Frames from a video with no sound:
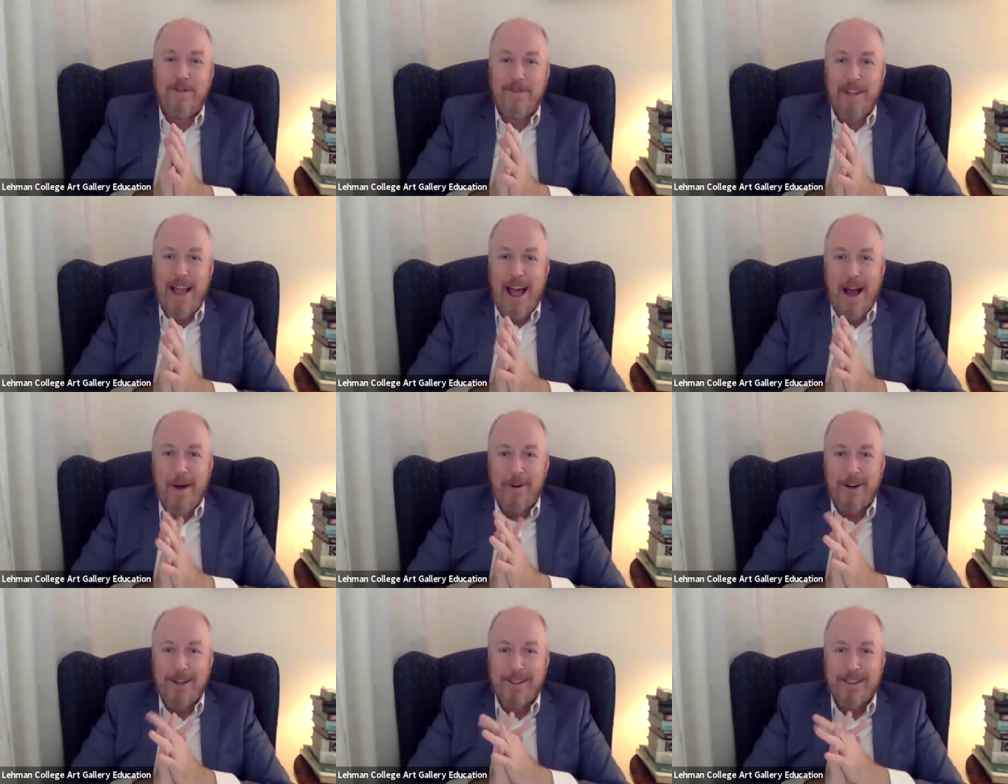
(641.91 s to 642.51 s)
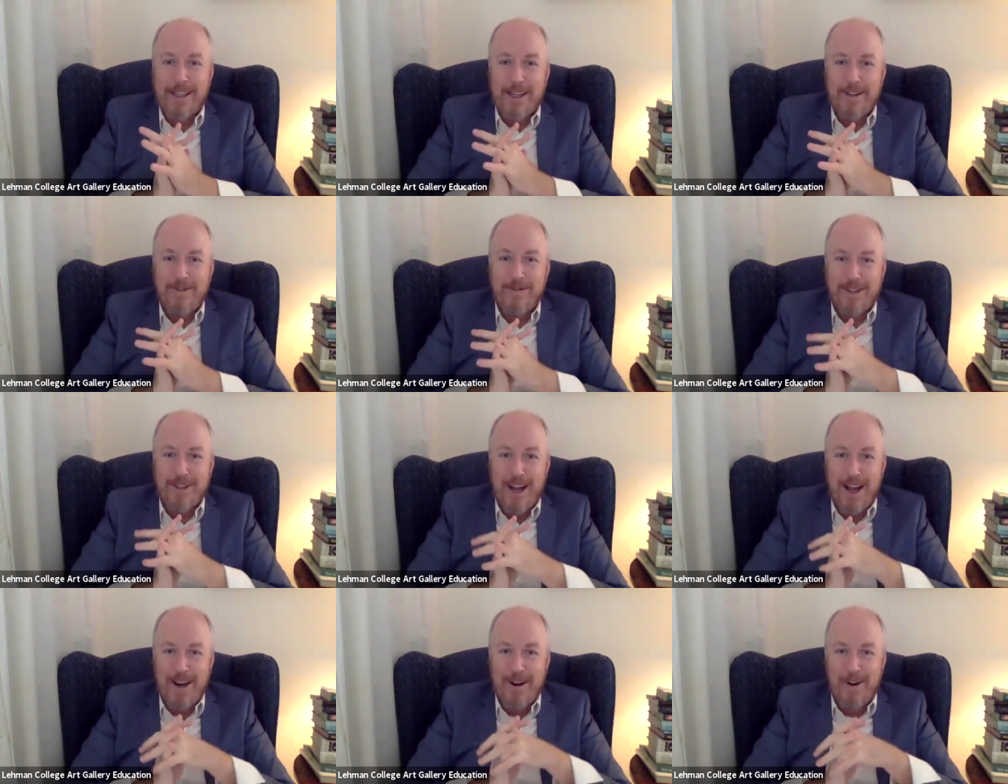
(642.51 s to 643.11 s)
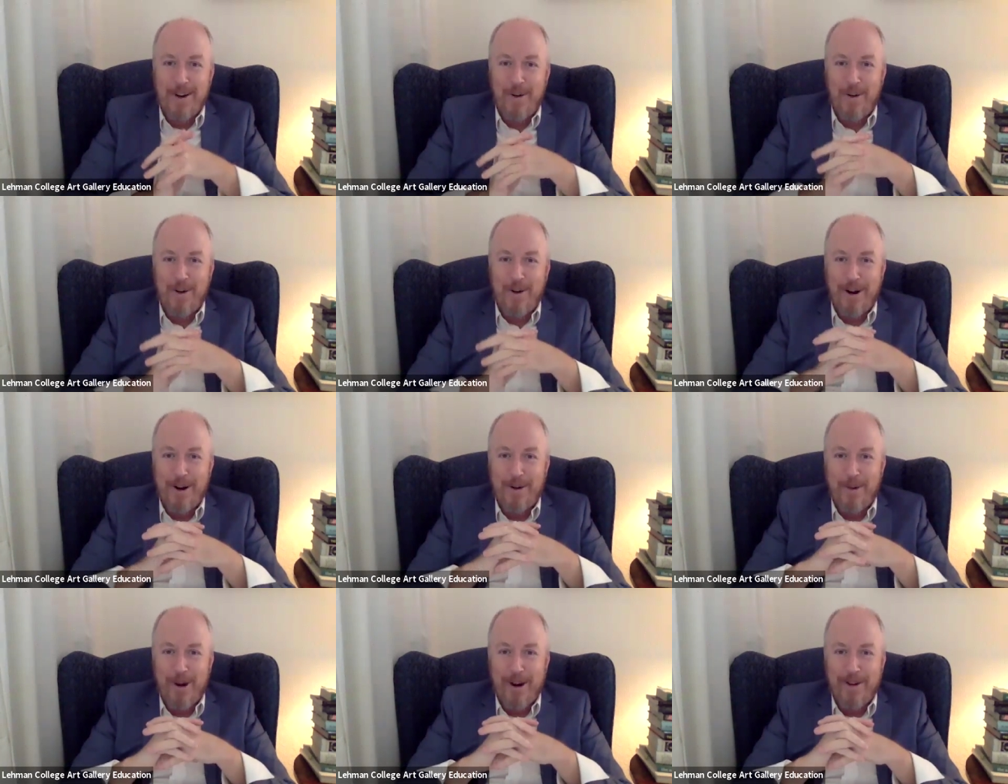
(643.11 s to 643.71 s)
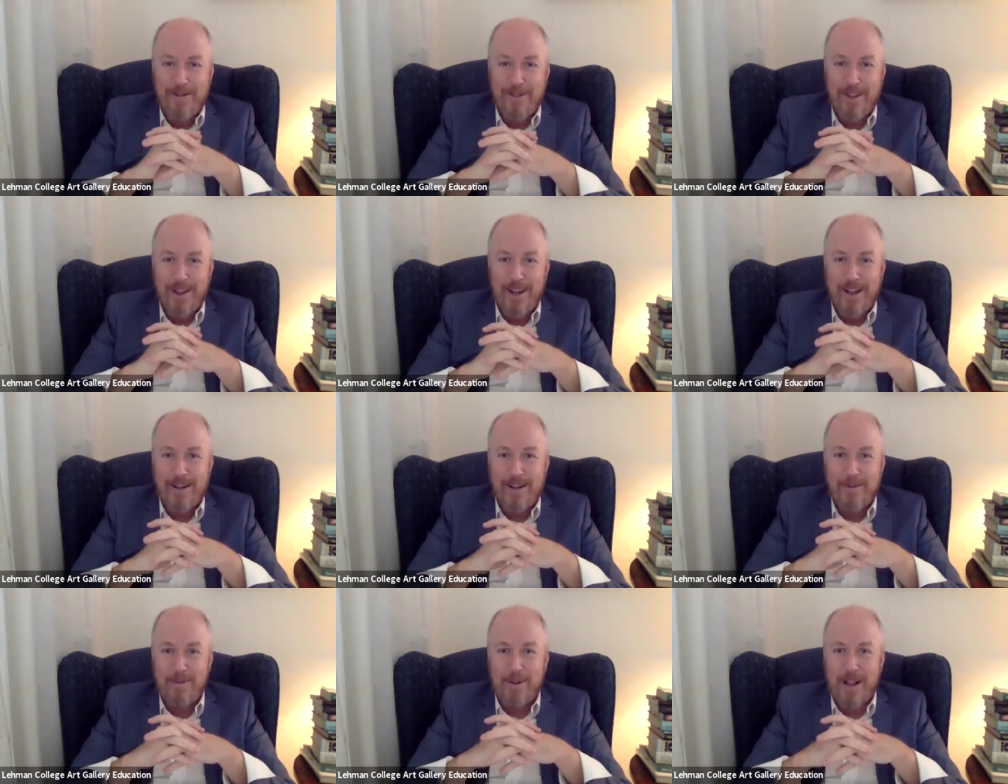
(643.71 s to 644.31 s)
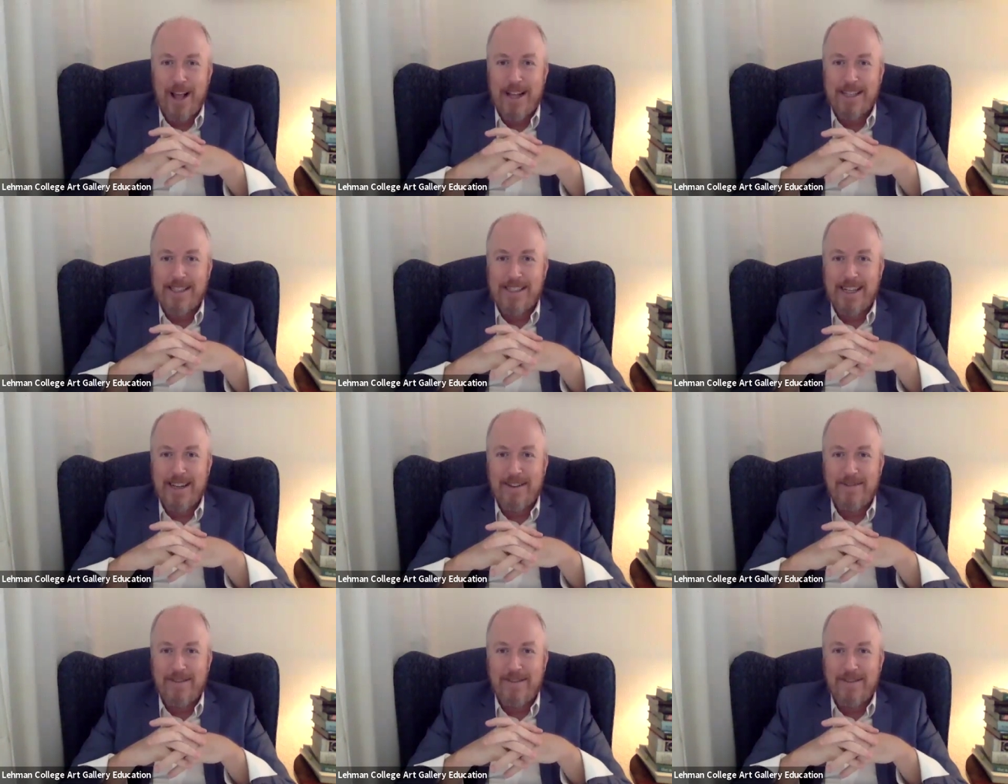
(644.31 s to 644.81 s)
flowers that you've done or one of we, the plants that